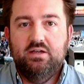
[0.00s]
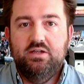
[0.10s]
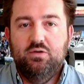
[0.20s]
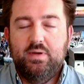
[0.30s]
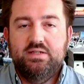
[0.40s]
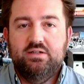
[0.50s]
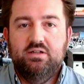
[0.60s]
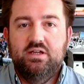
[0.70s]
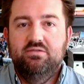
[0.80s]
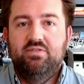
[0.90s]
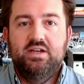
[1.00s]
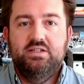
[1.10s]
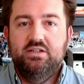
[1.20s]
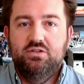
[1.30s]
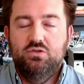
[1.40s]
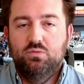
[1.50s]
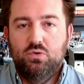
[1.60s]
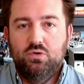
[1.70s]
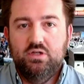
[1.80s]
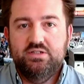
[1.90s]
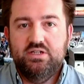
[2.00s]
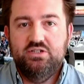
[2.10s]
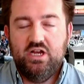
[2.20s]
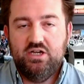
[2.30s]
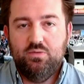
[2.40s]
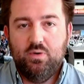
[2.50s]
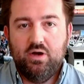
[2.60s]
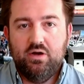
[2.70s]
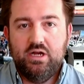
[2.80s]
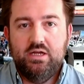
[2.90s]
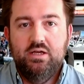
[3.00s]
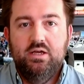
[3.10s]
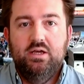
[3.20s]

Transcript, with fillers: you know basically invented new rules in January